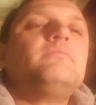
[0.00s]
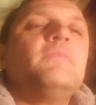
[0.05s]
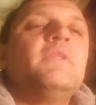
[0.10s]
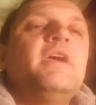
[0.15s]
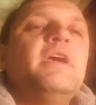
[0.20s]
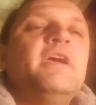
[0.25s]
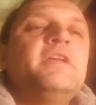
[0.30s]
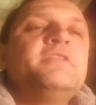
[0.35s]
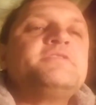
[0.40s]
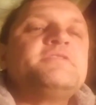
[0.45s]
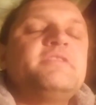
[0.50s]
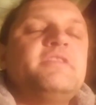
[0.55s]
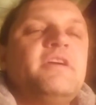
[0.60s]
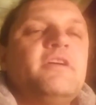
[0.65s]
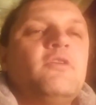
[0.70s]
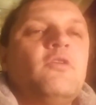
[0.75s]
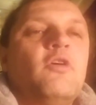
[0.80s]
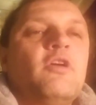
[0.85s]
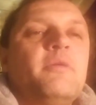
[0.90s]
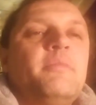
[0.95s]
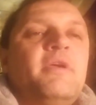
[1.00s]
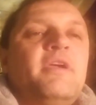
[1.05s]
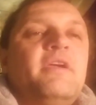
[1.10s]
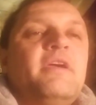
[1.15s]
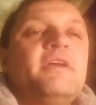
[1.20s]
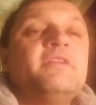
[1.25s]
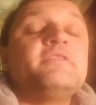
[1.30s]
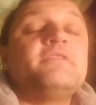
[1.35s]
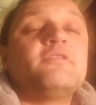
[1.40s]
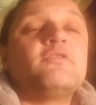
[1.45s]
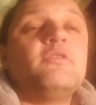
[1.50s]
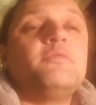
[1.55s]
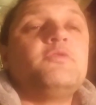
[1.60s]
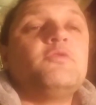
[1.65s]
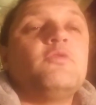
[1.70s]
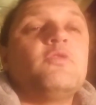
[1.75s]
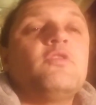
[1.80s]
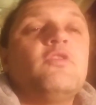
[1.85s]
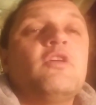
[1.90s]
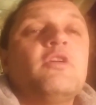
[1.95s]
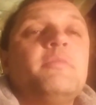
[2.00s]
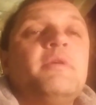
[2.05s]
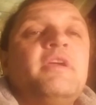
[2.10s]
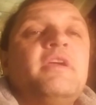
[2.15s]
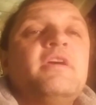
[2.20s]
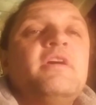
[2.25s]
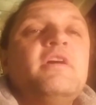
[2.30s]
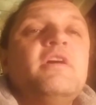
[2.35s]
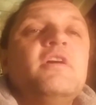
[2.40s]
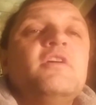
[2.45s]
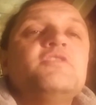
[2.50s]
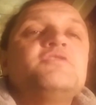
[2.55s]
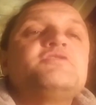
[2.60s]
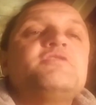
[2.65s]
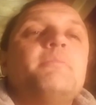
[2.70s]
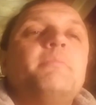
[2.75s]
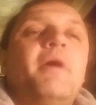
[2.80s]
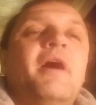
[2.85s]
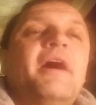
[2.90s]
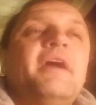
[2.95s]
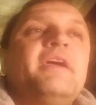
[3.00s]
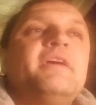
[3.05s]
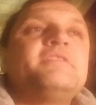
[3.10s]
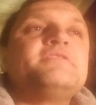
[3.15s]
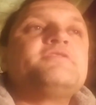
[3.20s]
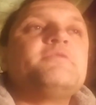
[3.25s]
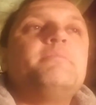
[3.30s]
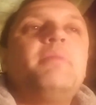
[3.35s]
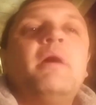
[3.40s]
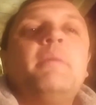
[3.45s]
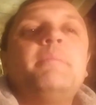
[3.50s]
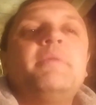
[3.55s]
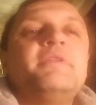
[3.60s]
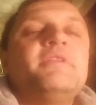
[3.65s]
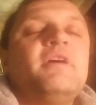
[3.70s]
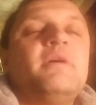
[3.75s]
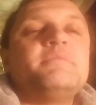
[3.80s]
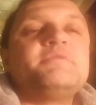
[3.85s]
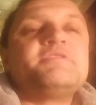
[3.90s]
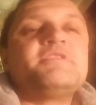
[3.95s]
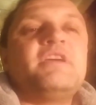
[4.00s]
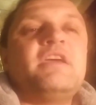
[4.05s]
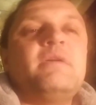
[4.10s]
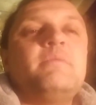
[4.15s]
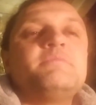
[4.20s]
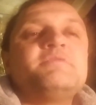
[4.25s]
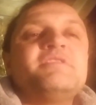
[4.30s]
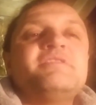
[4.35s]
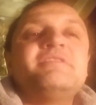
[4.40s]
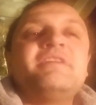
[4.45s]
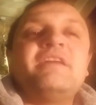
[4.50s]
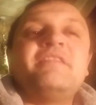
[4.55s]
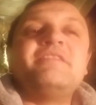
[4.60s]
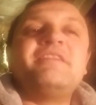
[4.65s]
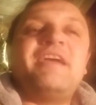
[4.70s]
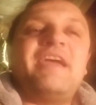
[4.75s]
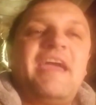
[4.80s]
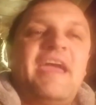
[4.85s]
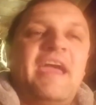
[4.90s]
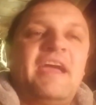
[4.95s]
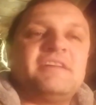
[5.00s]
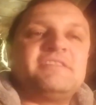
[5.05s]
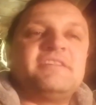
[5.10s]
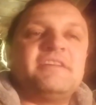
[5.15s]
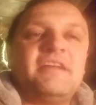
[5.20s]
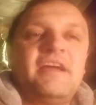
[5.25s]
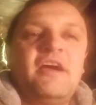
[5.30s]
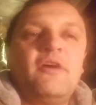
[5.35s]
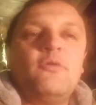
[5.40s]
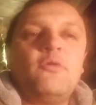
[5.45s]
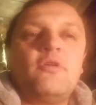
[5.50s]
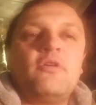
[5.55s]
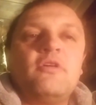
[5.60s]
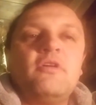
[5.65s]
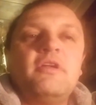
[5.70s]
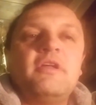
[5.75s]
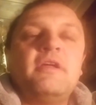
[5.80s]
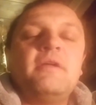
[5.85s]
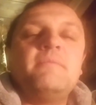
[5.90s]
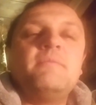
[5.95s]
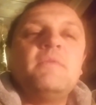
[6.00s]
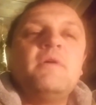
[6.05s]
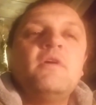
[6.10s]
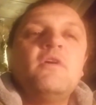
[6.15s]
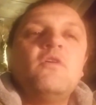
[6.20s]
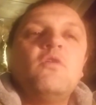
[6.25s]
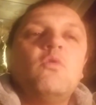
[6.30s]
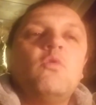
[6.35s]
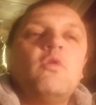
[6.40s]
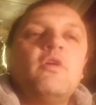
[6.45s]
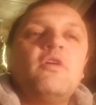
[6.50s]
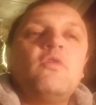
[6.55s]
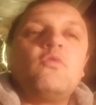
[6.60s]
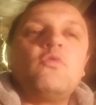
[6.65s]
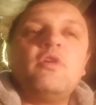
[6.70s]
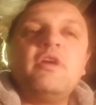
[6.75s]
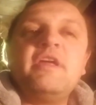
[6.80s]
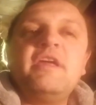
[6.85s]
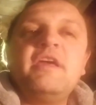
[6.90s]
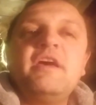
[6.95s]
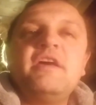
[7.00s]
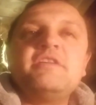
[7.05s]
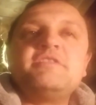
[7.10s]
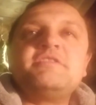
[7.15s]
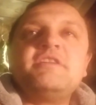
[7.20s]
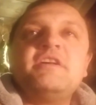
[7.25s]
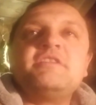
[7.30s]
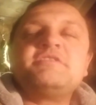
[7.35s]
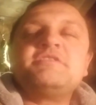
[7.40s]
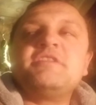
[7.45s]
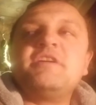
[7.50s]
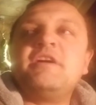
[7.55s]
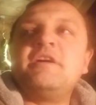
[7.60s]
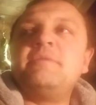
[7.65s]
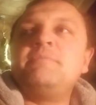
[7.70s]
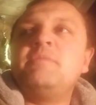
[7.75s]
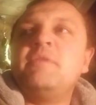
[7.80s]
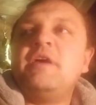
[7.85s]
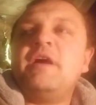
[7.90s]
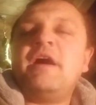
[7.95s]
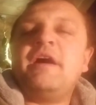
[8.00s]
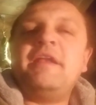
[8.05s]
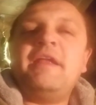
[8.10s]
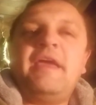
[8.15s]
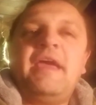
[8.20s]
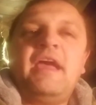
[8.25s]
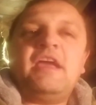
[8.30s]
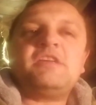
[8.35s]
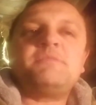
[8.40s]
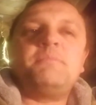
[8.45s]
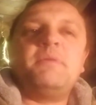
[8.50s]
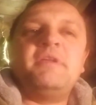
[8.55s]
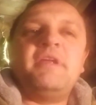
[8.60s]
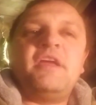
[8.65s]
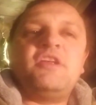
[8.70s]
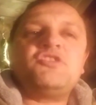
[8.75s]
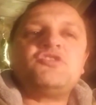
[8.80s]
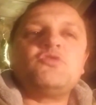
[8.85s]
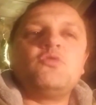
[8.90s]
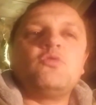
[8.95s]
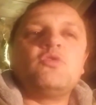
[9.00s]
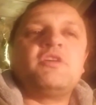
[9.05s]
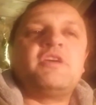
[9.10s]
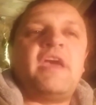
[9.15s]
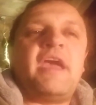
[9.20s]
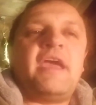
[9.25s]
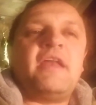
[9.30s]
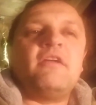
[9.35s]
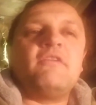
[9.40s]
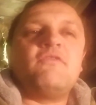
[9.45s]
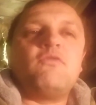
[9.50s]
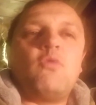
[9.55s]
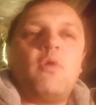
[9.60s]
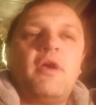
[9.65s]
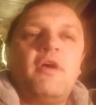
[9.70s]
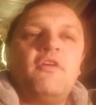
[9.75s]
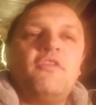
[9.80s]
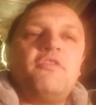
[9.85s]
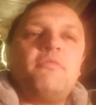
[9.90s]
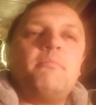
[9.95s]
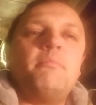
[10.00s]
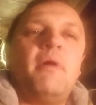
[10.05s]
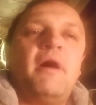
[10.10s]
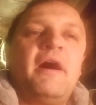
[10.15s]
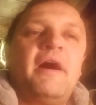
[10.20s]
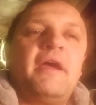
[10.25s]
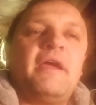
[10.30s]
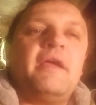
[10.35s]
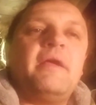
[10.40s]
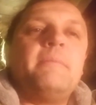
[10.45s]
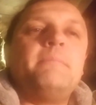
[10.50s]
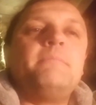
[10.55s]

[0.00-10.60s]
into the economy, into the crypto economy, to buy into pump and dump schemes, and then they exit out early. What it really is, it's an exponential gain of wealth by